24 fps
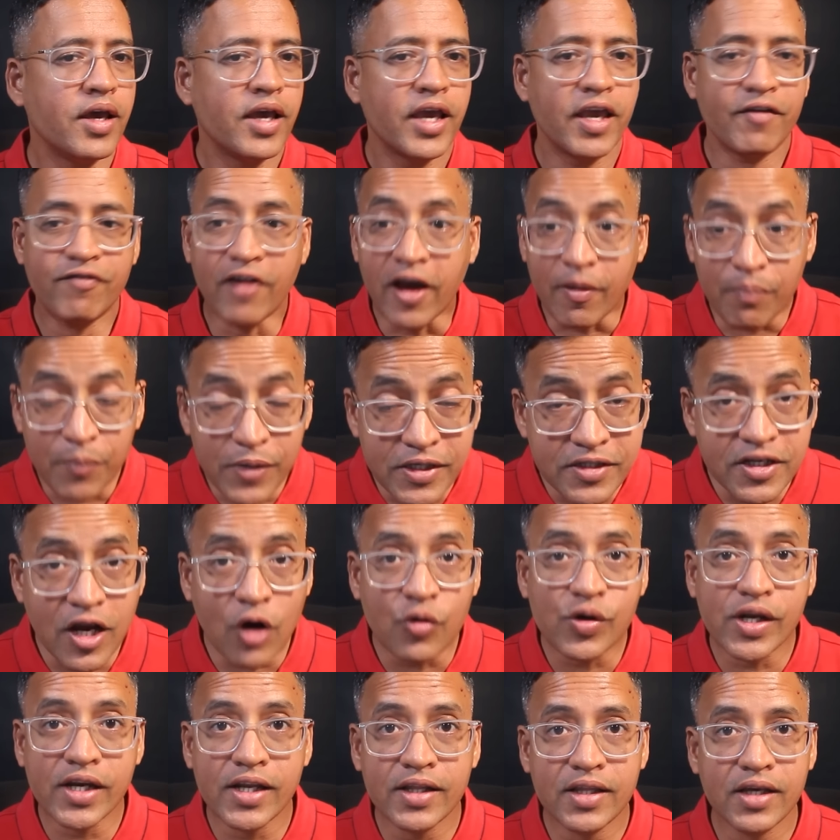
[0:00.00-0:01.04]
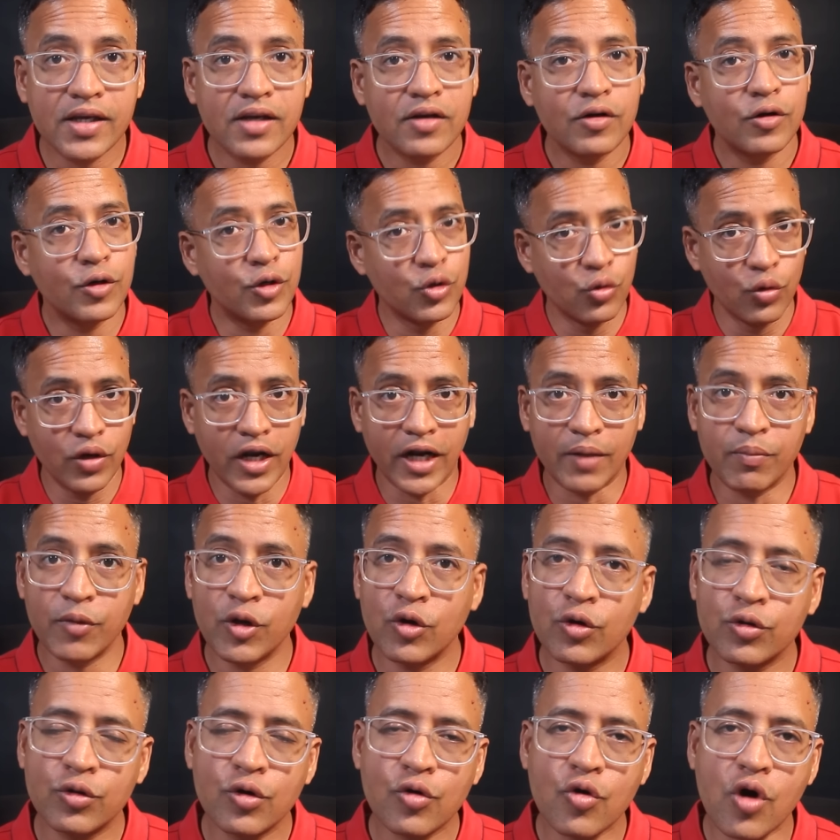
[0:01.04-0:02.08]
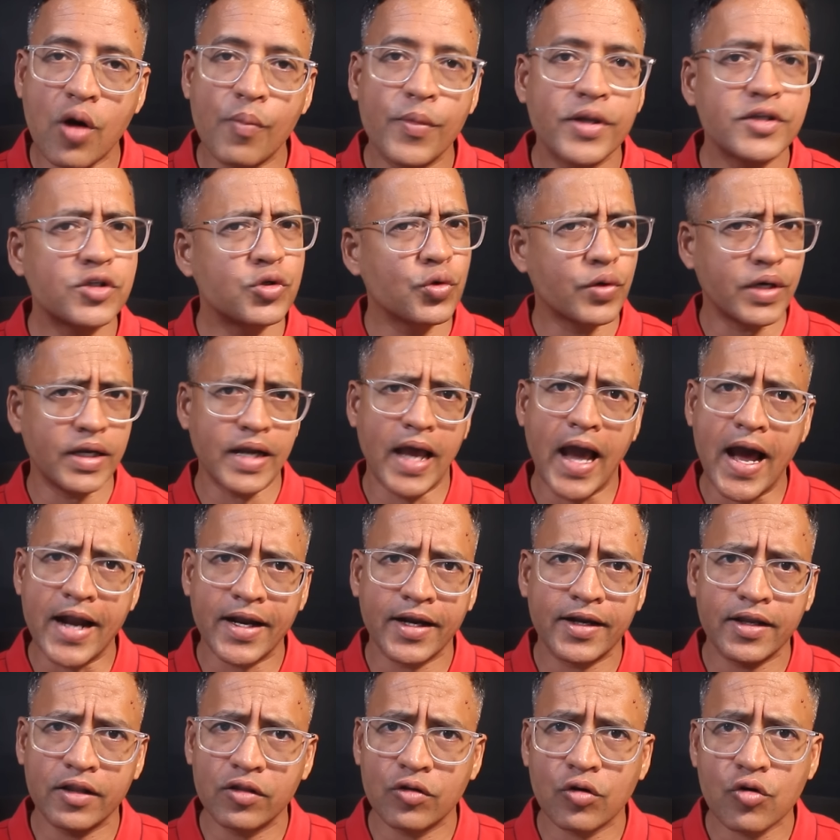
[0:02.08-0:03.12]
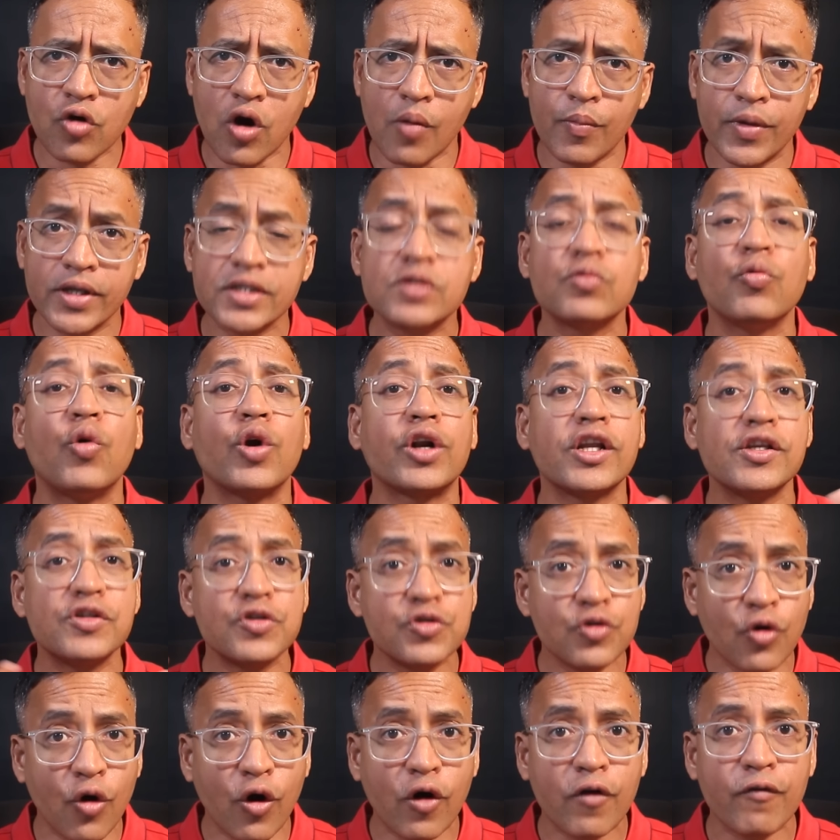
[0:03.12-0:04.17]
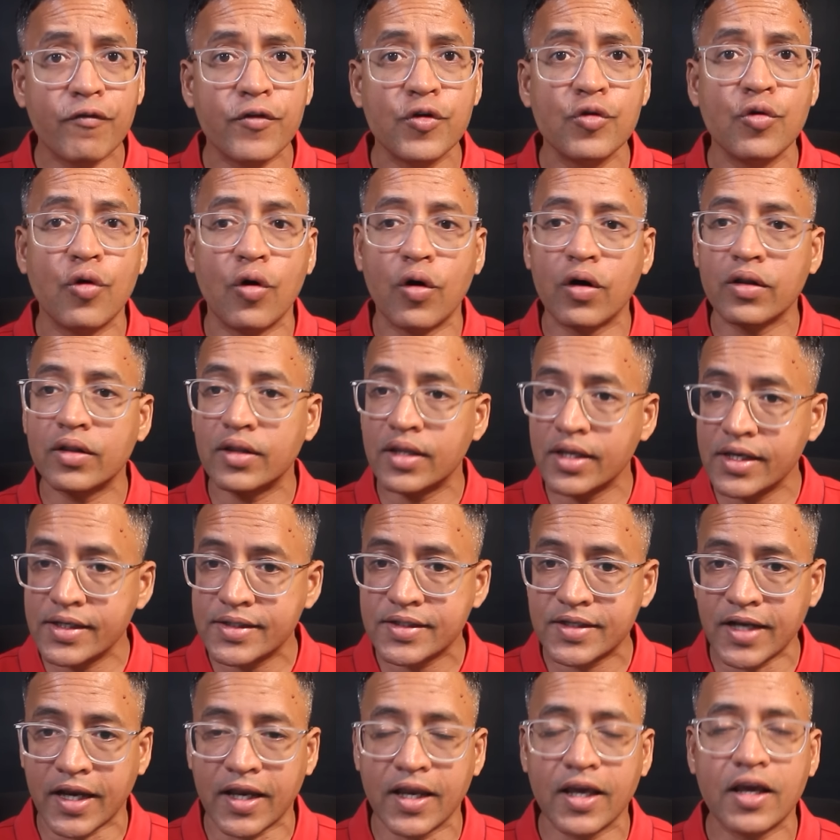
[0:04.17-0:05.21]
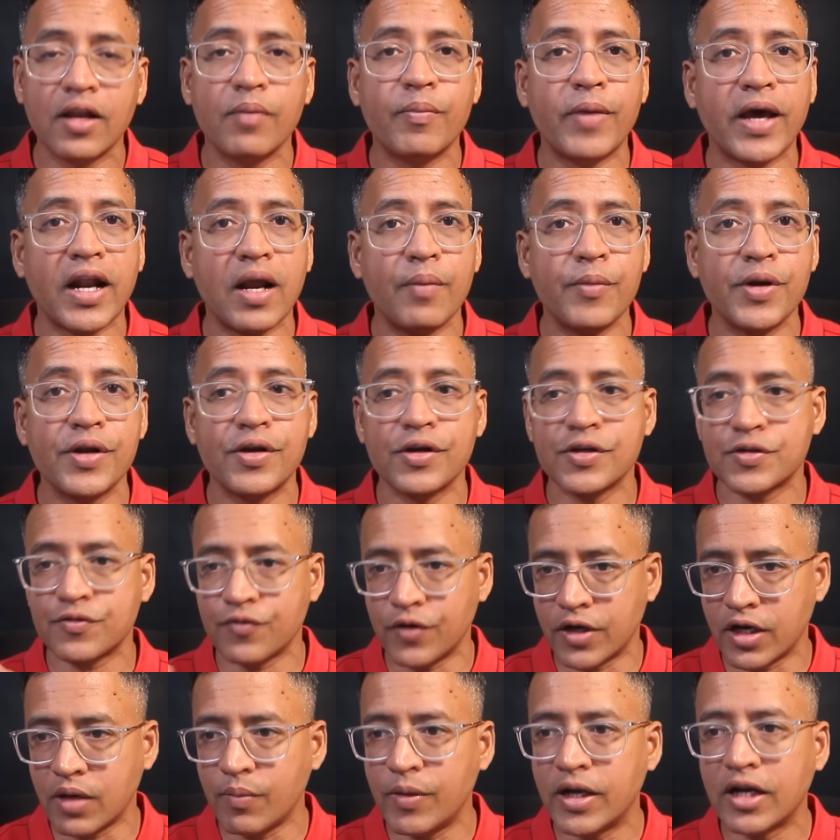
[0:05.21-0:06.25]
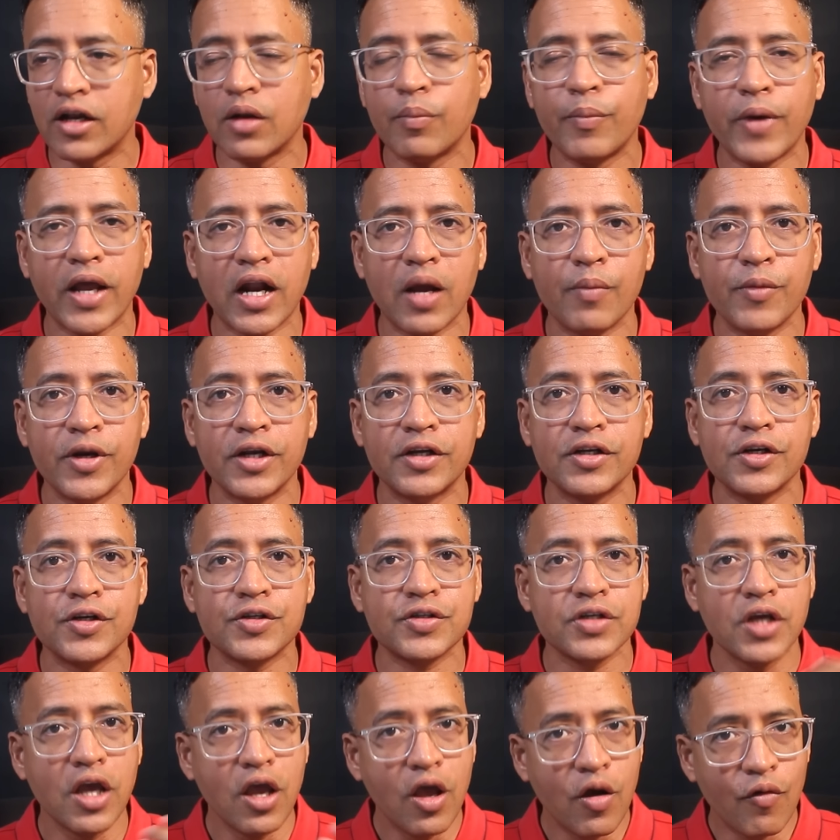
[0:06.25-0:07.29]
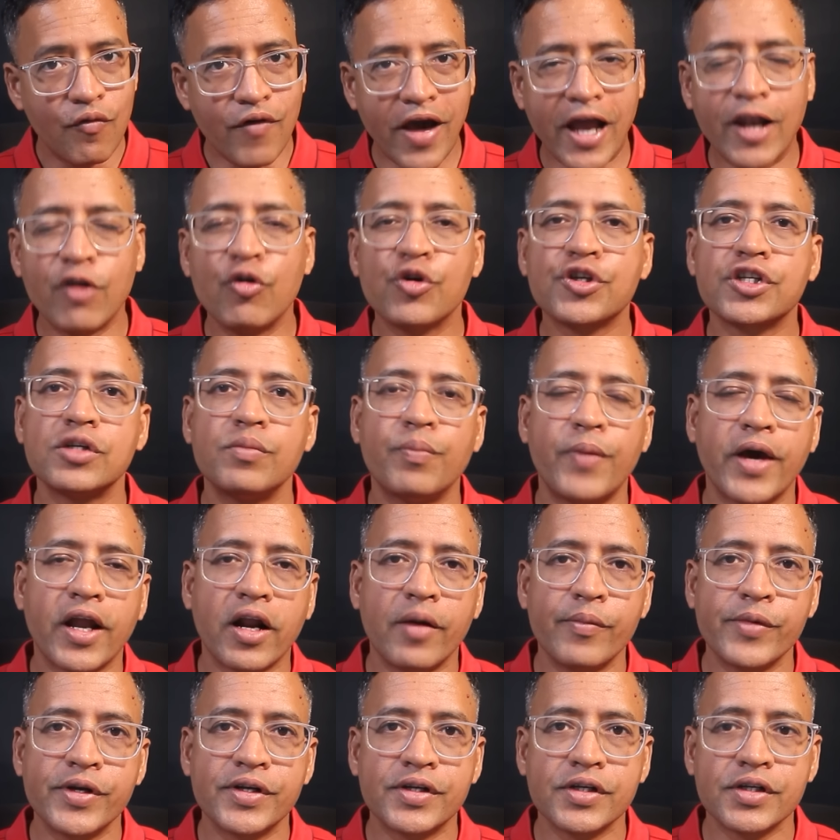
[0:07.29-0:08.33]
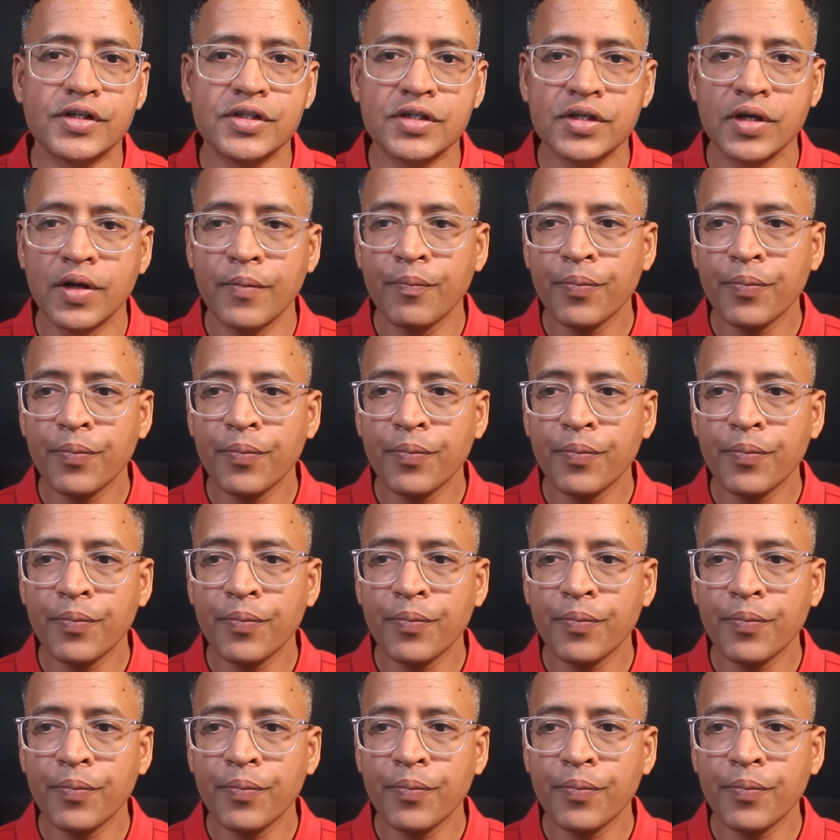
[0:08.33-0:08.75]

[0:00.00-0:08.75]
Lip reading: If I missed out anything, do let me know in the comments. You can add it in the comments. What is your view on these technical parameters, fundamental parameters, valuation parameters?